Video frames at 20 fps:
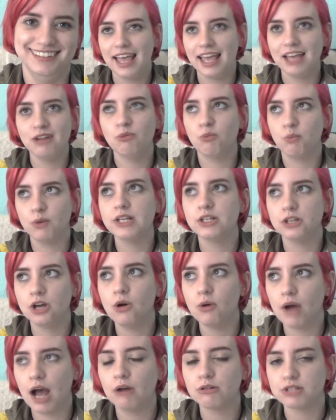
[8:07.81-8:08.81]
And we
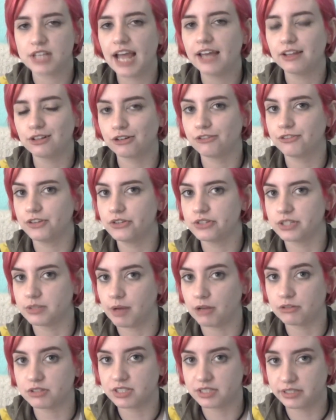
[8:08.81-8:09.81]
know how Tyler feels
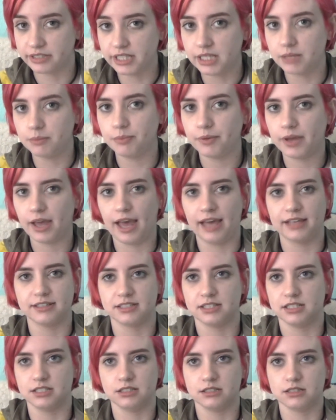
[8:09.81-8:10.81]
about sleep,
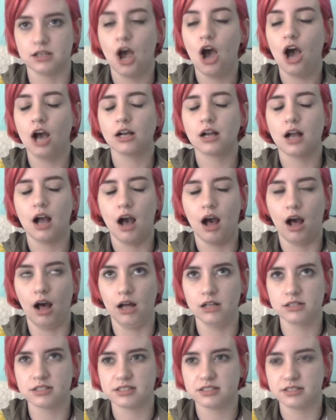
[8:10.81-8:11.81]
as he's
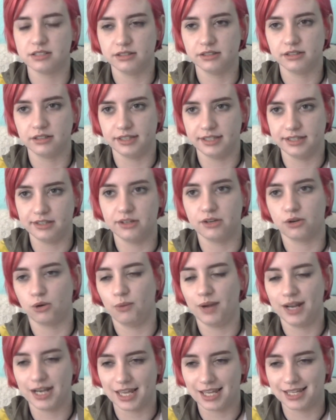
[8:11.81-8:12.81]
constantly
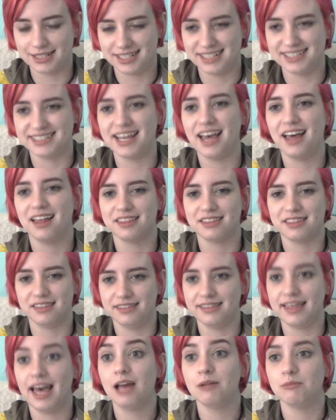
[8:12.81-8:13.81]
equating it to death
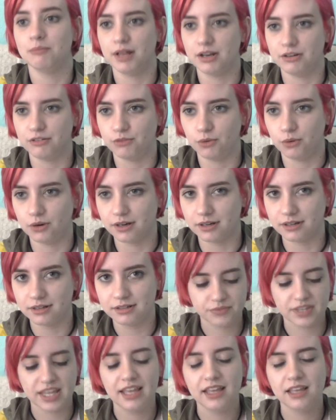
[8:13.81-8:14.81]
and that metaphor.
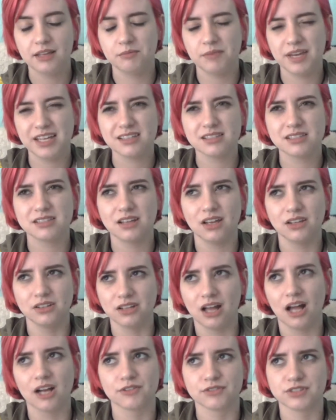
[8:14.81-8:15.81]
It makes a
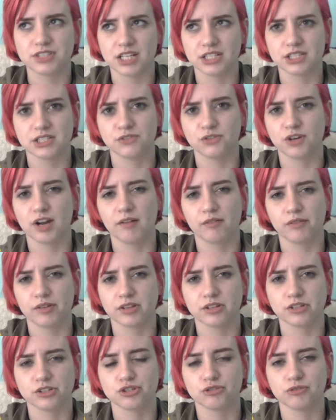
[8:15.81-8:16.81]
lot of sense for
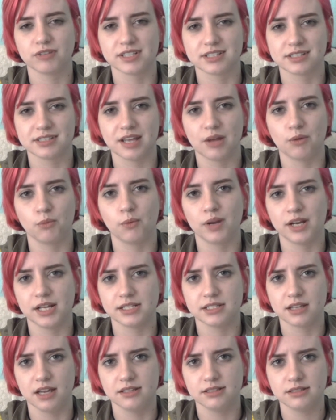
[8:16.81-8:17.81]
everything to reset when
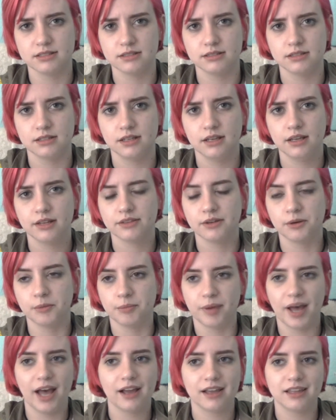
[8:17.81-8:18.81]
it does. They're
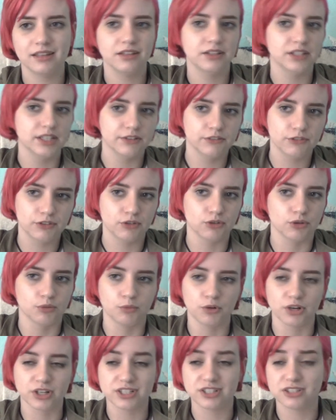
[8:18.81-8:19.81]
back in the living room
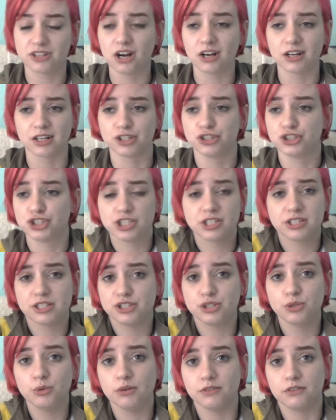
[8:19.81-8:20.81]
where it started, just the
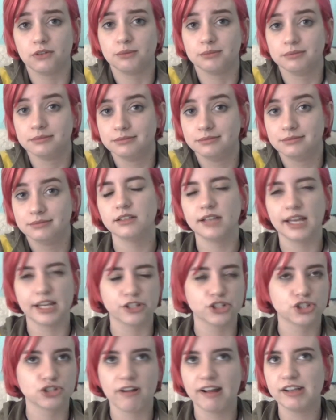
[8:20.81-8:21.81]
two of them.
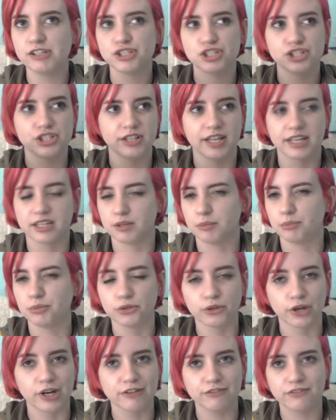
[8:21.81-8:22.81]
Like Trench, like the
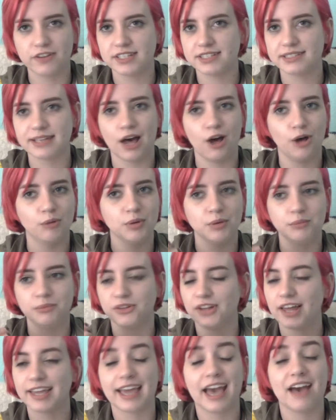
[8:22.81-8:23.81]
Blurry Face album,
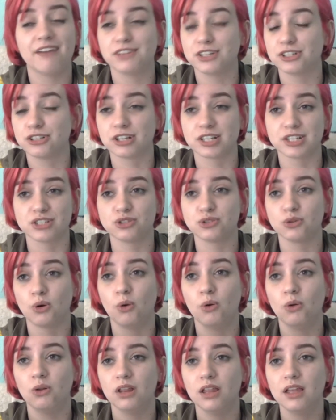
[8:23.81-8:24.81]
like Heavy Dirty
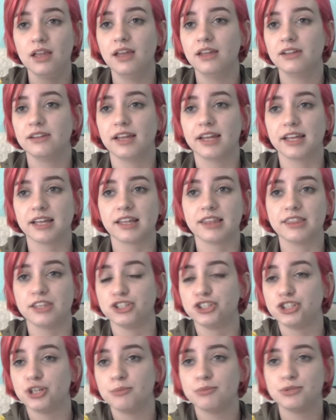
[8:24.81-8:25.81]
Soul, like the
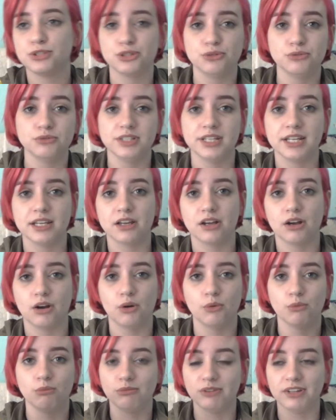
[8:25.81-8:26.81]
Jumpsuit
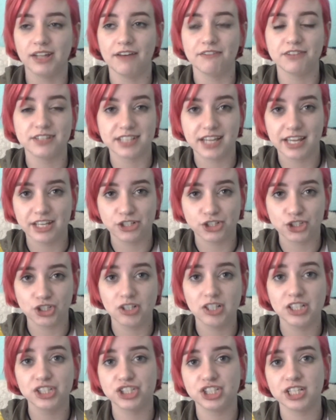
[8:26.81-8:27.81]
Nico Levitate
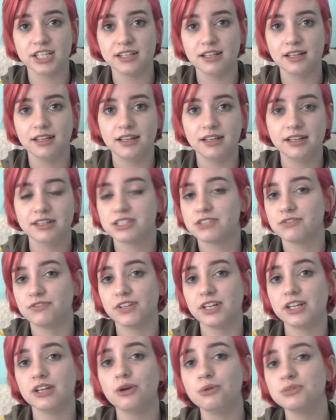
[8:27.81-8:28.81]
trilogy. This
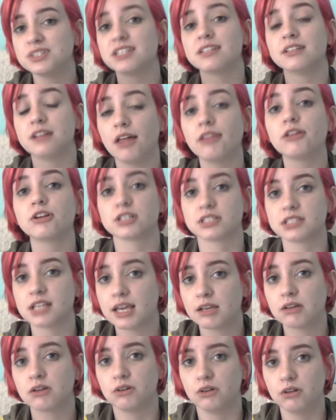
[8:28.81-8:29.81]
video is another
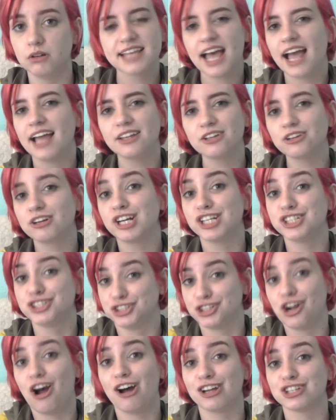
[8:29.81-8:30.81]
cycle. Tyler and
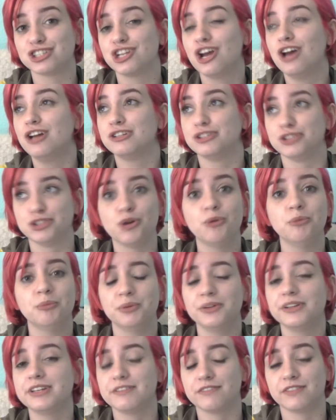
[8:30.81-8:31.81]
Josh don't
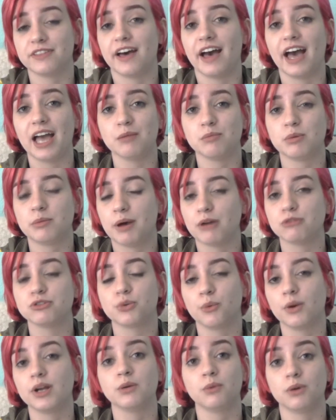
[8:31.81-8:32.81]
believe the hype about
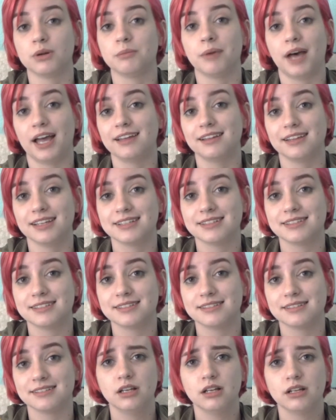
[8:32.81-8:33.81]
21
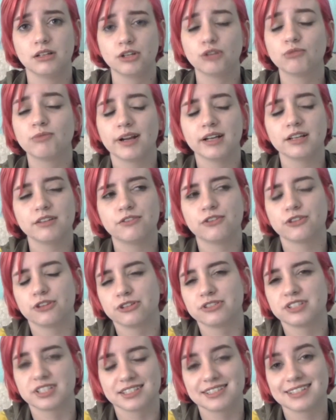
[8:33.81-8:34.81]
Pilots. They're ready for
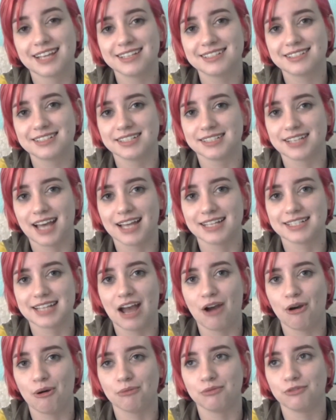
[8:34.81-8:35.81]
their success to die
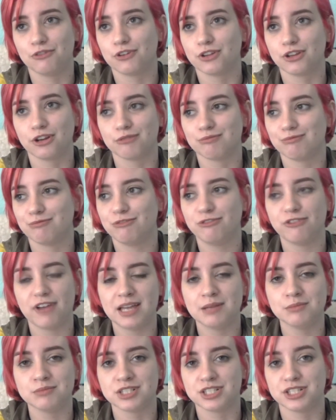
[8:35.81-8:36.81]
down, for their
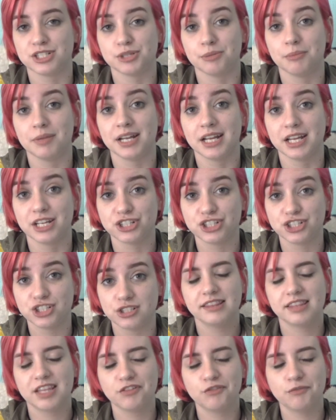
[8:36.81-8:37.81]
fame to diminish.
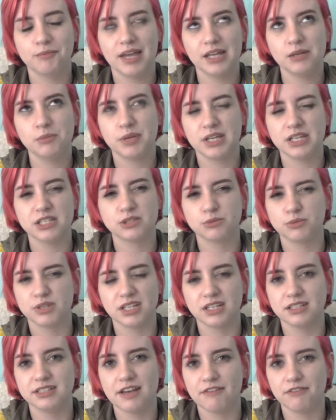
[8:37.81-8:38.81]
They've made peace with
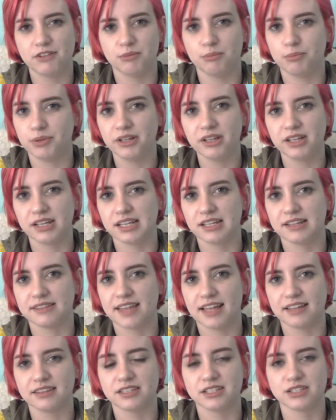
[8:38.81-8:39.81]
the inevitability
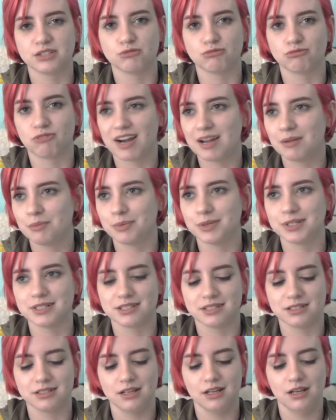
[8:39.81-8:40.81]
that this
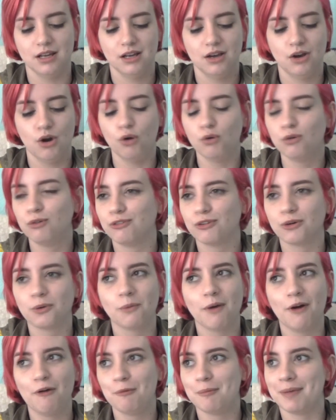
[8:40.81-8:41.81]
rampant,
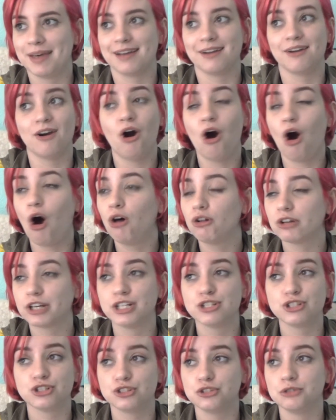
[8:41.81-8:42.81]
overwhelming,
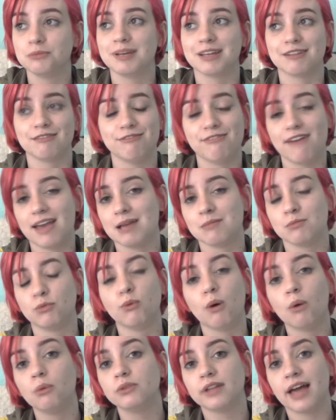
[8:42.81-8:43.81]
all-consuming fame
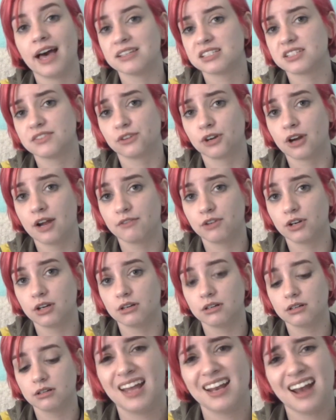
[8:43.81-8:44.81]
won't last forever.
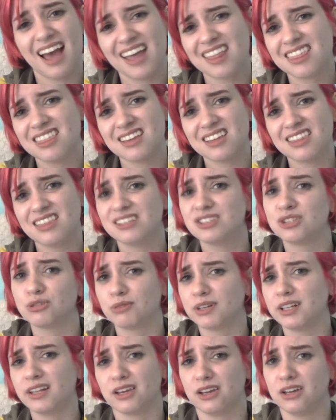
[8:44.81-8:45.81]
And I think that's a
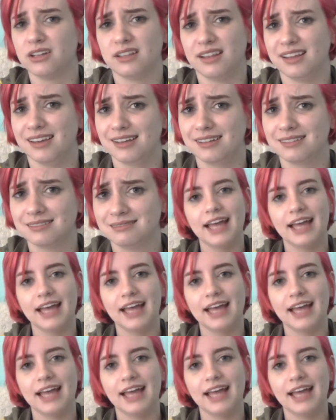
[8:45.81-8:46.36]
really good thing.